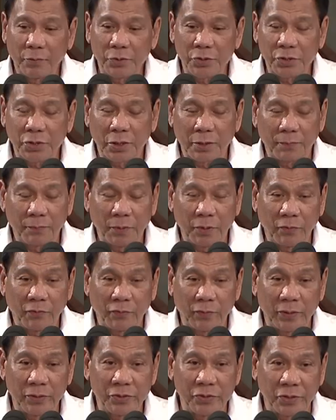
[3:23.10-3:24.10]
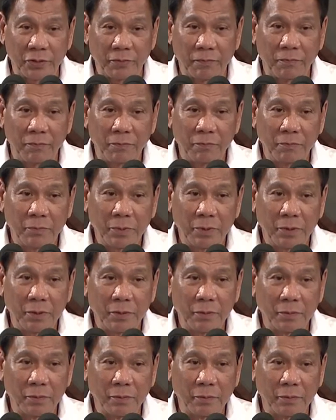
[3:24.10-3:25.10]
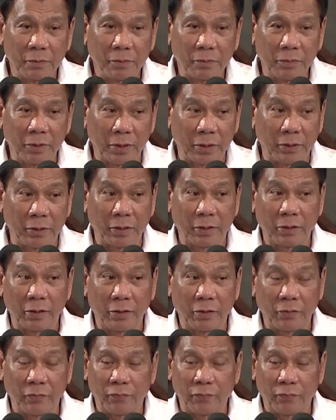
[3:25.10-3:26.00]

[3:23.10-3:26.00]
we stop the offensive. They are there in the